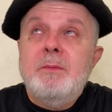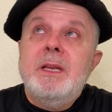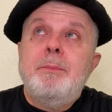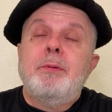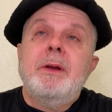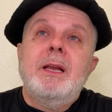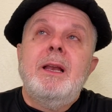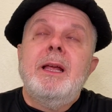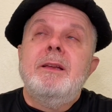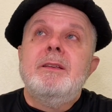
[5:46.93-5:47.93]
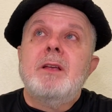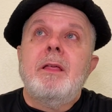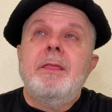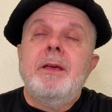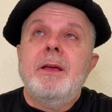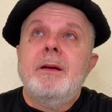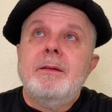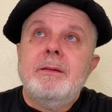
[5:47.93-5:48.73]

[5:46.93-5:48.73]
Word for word: many pretty ladies out there.